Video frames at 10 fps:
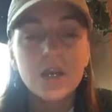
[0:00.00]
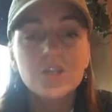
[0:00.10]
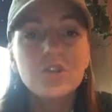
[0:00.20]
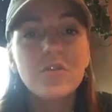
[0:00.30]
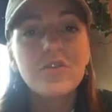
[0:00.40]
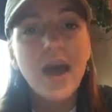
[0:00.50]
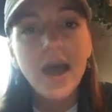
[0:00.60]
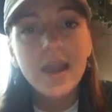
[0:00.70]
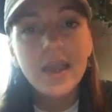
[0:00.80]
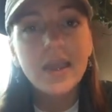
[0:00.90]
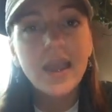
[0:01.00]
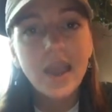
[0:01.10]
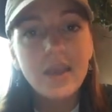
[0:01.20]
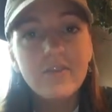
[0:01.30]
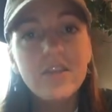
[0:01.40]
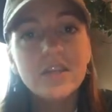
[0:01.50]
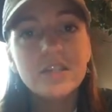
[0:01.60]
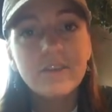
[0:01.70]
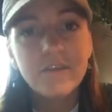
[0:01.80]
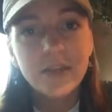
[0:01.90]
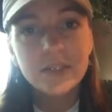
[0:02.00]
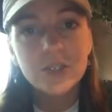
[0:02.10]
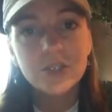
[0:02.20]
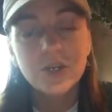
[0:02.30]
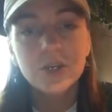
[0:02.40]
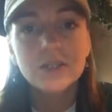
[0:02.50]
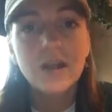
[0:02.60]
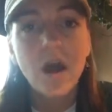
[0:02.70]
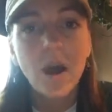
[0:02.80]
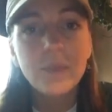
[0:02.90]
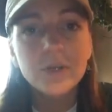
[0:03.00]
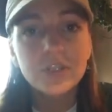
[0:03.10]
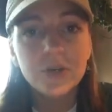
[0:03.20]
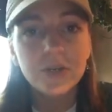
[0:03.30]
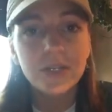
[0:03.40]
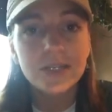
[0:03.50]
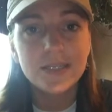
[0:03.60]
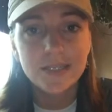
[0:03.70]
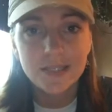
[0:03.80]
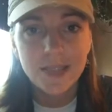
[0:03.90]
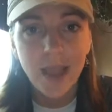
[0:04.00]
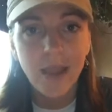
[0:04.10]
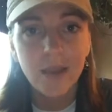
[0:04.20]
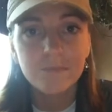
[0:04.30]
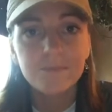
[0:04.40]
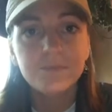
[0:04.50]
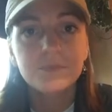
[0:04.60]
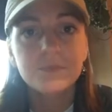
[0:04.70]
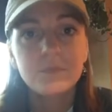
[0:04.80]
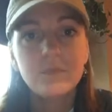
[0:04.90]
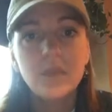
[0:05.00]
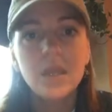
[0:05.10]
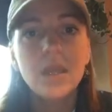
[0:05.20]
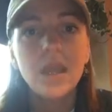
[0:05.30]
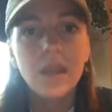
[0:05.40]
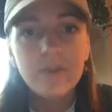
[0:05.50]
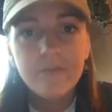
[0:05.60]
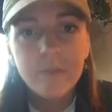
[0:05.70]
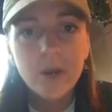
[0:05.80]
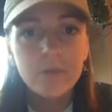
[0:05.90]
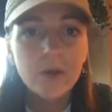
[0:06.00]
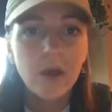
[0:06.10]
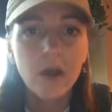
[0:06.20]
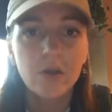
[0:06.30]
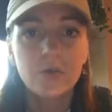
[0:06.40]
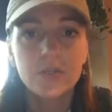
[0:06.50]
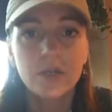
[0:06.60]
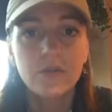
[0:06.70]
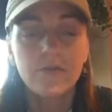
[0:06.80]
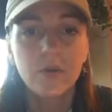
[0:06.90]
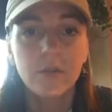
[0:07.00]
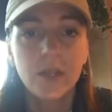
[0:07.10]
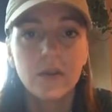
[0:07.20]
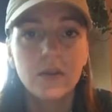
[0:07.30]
So that gave the defense attorneys an opportunity to say, if Mark McConnell was an informant,